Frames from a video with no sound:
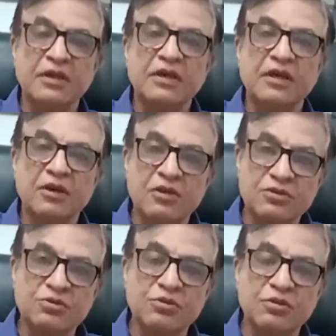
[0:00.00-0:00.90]
can
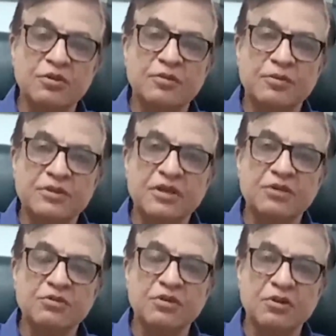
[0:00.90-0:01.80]
also present to
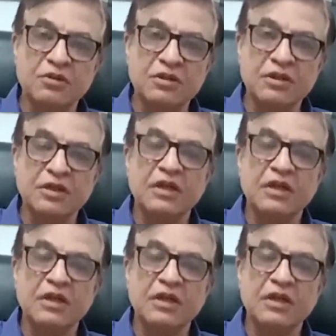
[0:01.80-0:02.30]
the doctor,